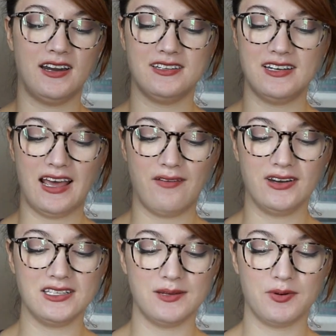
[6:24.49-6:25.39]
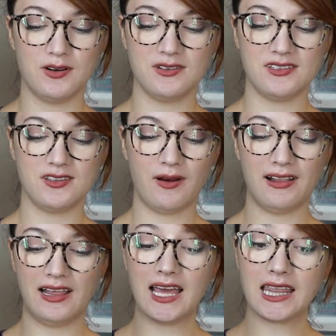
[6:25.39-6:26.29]
I didn't have any zippers the
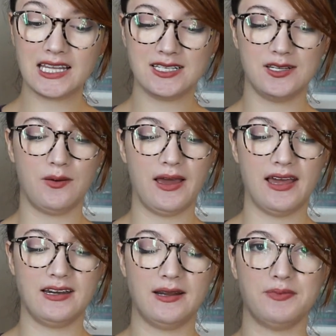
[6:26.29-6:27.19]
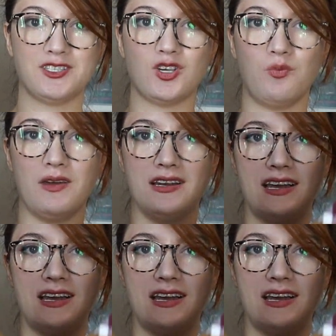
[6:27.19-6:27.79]
right length, so I ended up scooping